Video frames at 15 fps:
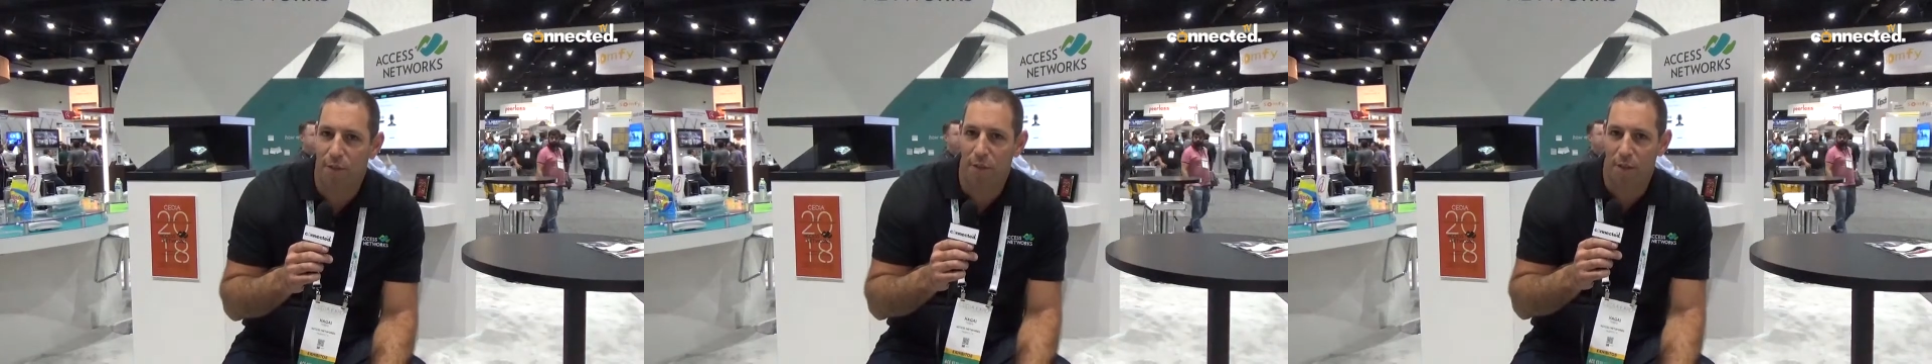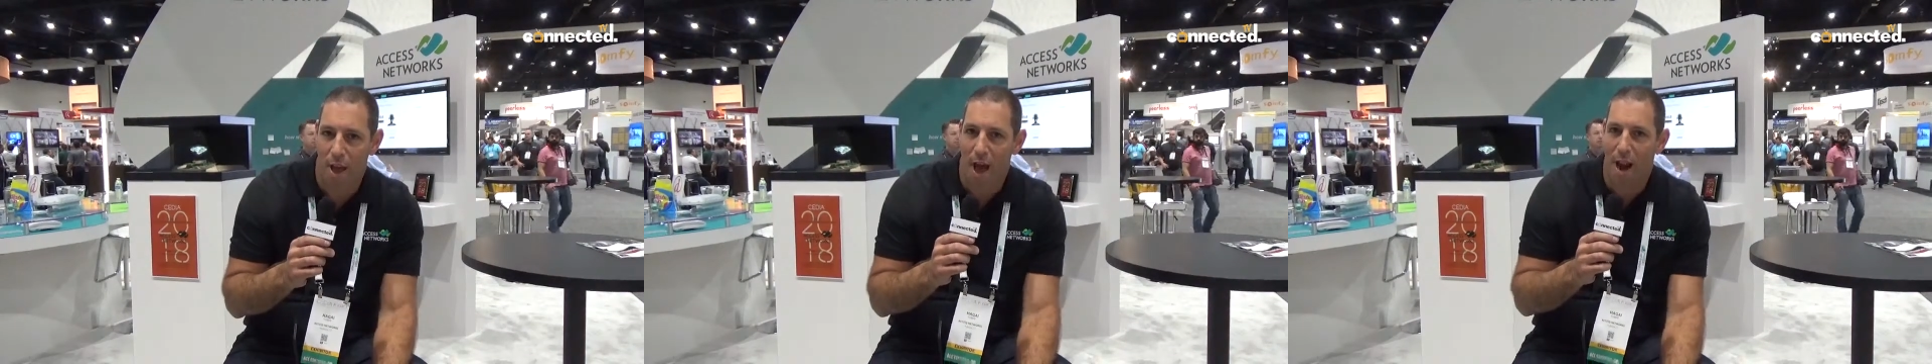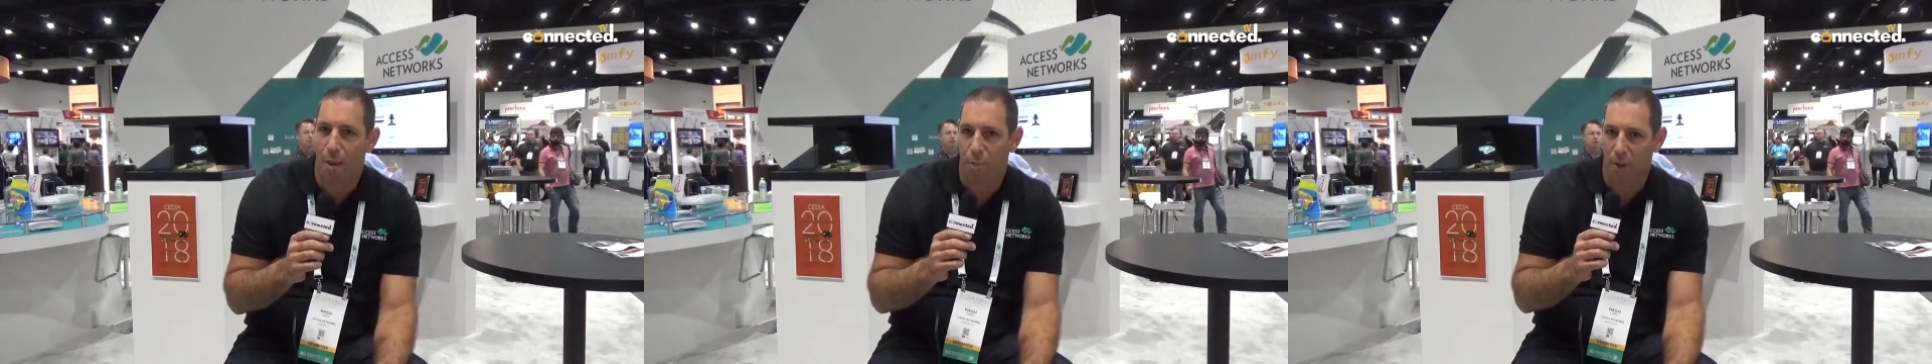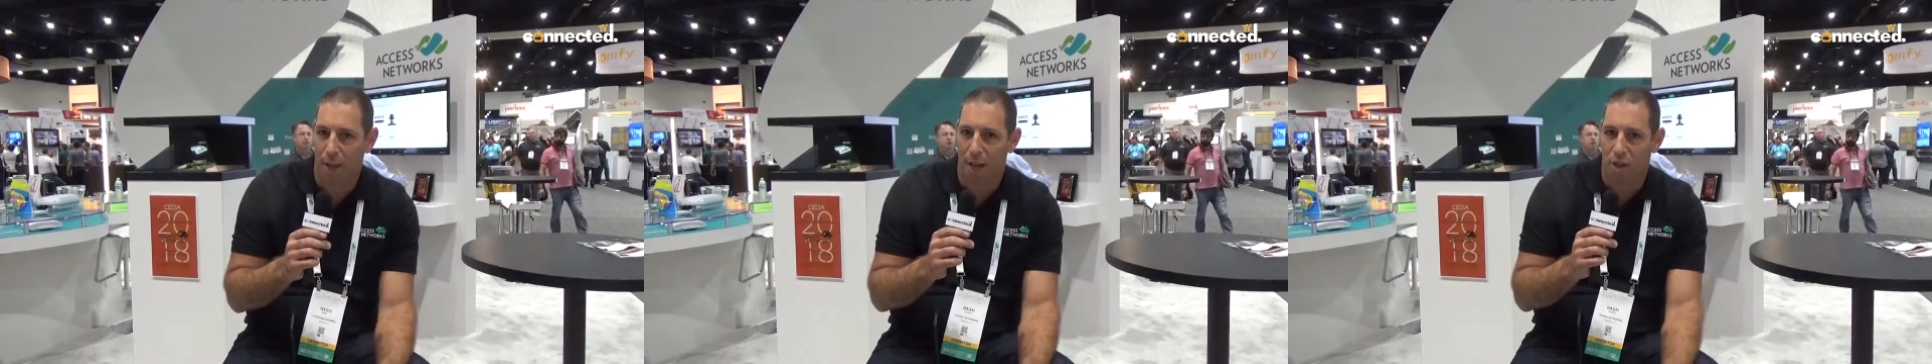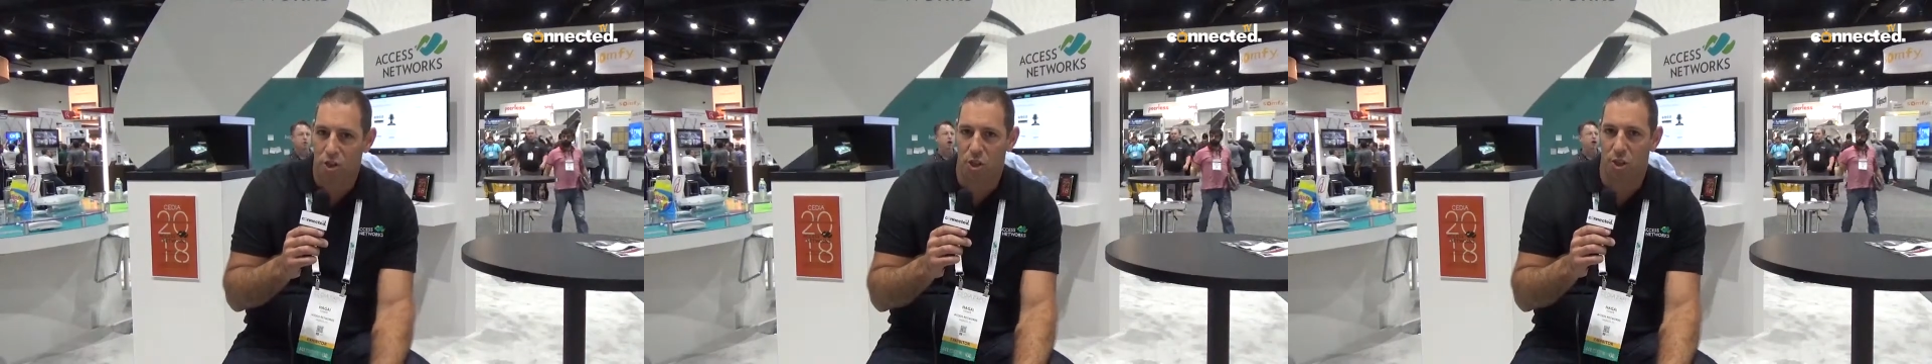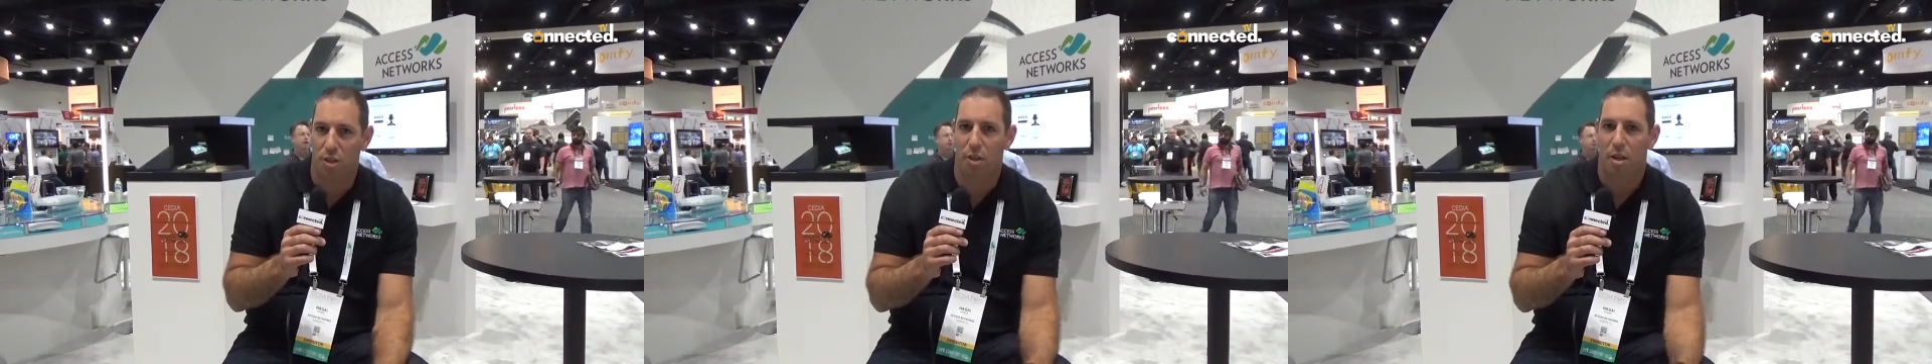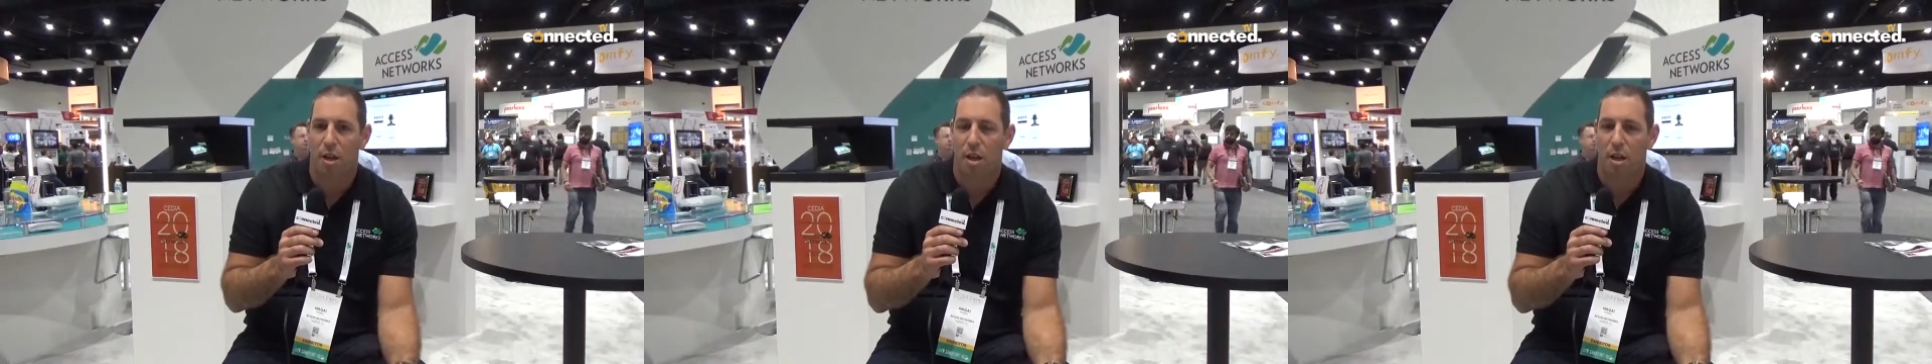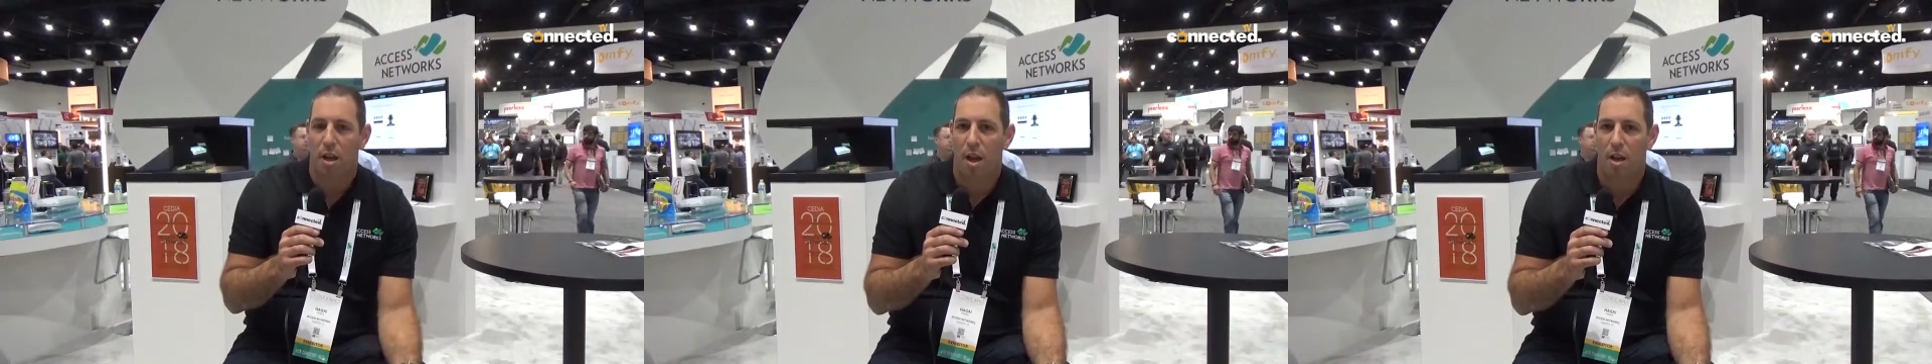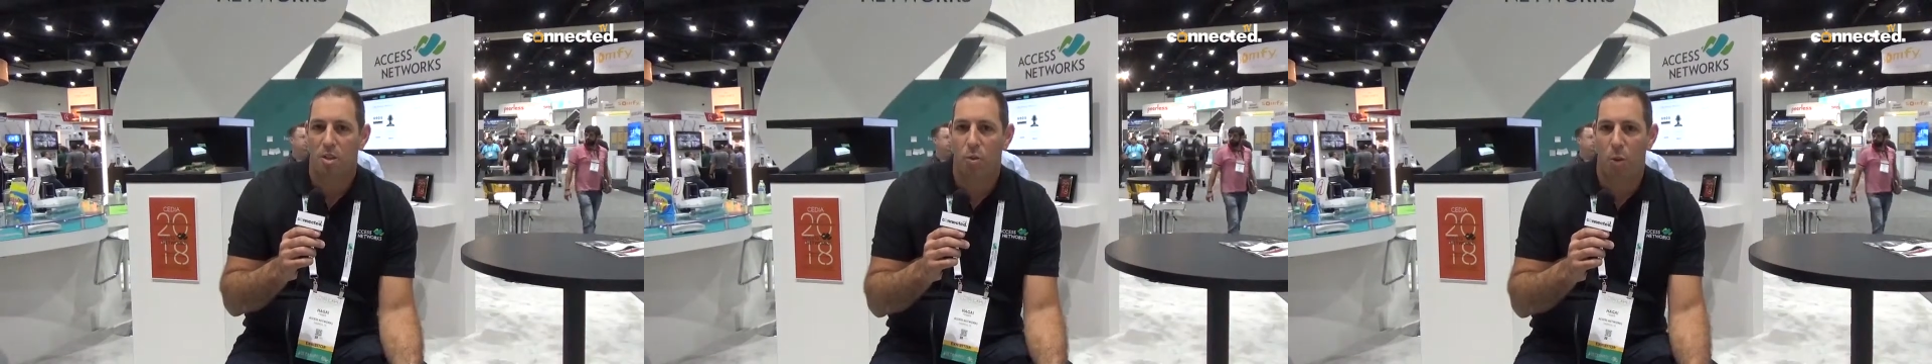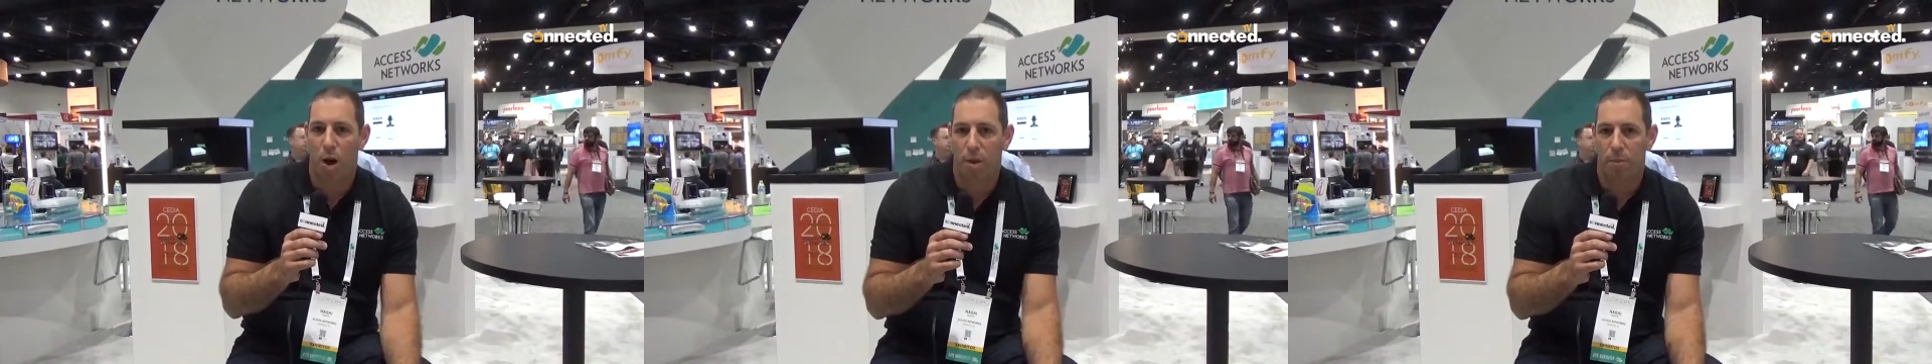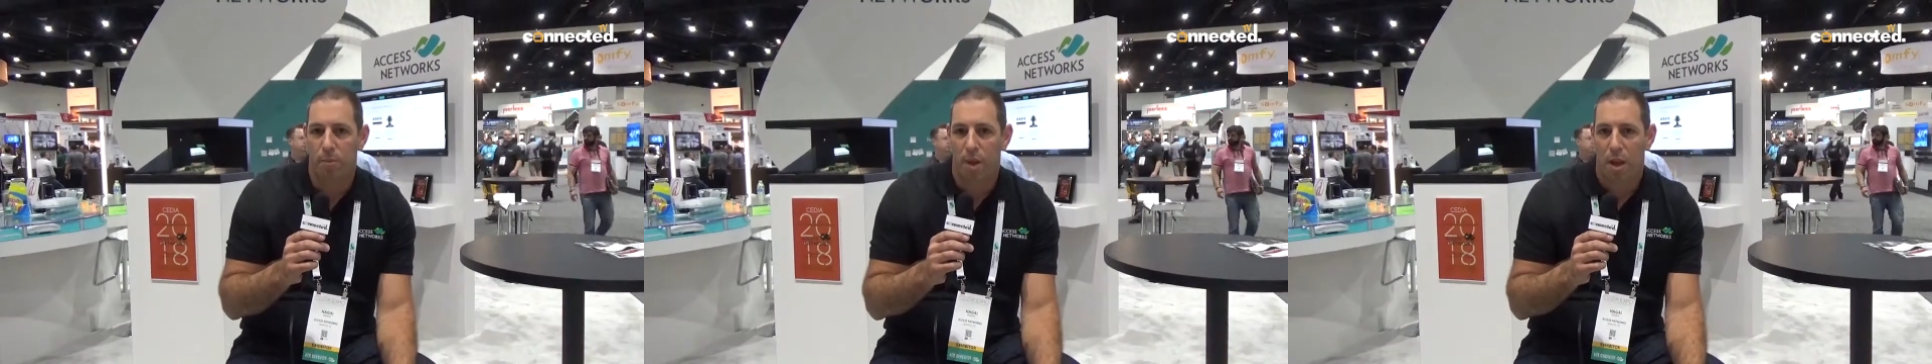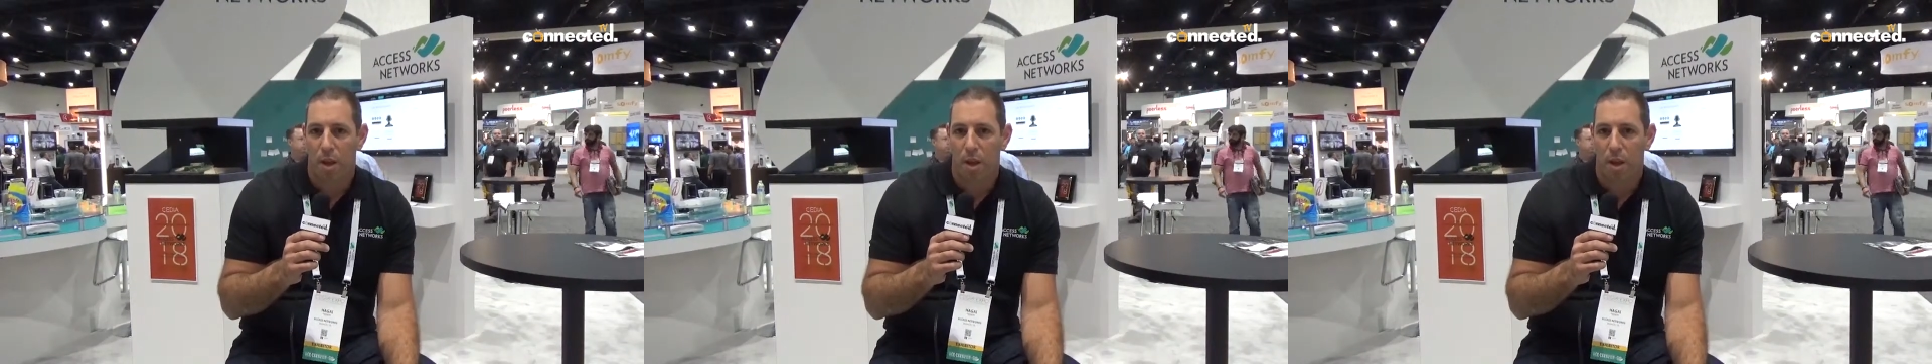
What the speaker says: for that application as well.